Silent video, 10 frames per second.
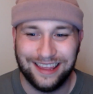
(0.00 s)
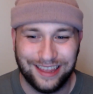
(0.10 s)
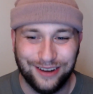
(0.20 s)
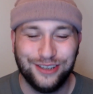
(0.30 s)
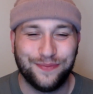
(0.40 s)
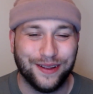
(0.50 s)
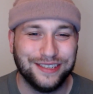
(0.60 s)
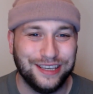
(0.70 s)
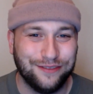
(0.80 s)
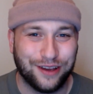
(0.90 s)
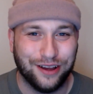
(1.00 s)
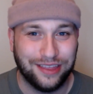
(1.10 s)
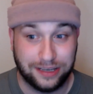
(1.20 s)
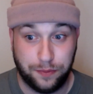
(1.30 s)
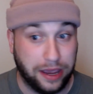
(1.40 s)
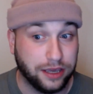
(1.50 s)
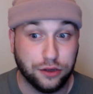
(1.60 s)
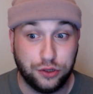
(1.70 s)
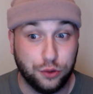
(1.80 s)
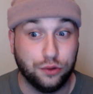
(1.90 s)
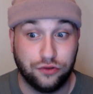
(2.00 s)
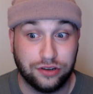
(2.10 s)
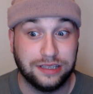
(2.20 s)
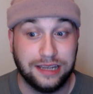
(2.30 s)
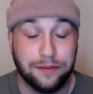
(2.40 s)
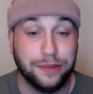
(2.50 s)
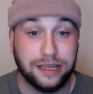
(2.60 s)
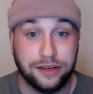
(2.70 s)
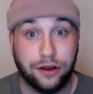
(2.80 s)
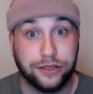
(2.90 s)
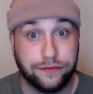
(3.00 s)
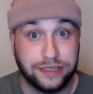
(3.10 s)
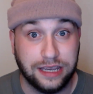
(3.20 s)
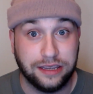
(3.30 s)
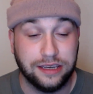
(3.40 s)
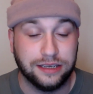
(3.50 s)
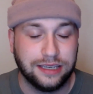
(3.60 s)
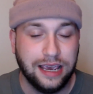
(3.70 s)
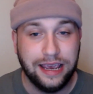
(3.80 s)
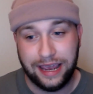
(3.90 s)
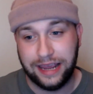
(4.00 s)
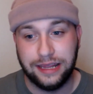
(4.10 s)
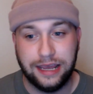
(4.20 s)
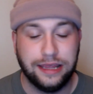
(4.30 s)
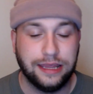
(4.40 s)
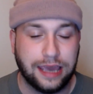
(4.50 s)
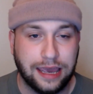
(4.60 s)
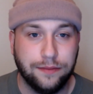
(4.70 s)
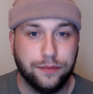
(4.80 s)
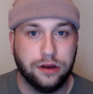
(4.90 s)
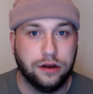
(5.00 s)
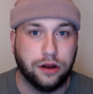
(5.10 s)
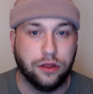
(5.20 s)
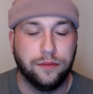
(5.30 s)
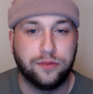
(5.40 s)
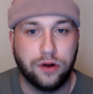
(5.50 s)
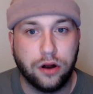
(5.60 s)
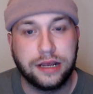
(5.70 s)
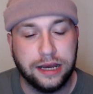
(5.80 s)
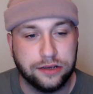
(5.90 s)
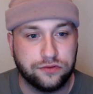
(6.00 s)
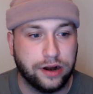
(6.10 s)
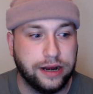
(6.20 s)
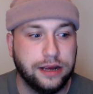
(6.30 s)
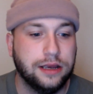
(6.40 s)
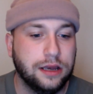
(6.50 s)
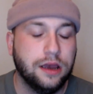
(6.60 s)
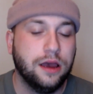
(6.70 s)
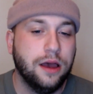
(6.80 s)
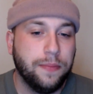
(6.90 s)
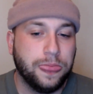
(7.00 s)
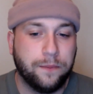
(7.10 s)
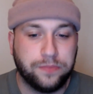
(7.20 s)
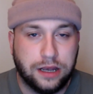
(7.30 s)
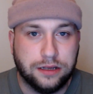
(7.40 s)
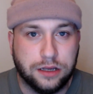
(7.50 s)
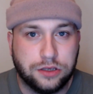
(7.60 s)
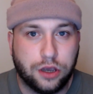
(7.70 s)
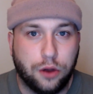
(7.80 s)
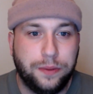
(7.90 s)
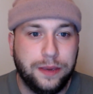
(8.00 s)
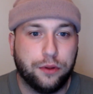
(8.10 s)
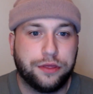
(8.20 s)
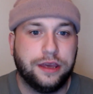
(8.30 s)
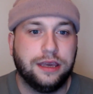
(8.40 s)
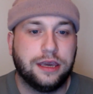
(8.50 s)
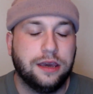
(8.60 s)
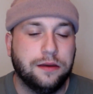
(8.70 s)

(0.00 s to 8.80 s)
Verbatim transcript: the new sponsor you've got that's paying you two hundred and ten million dollars over ten years in in the game and, and on the broadcast, right? and, and so people think